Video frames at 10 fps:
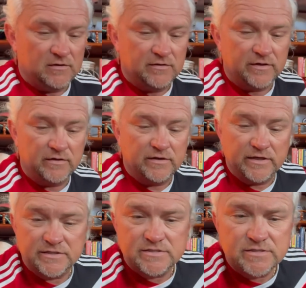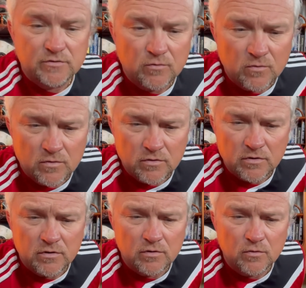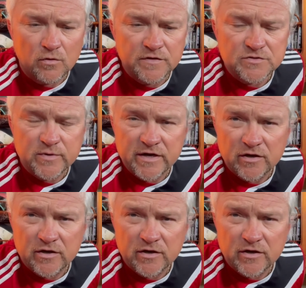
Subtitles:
that it's worth its weight in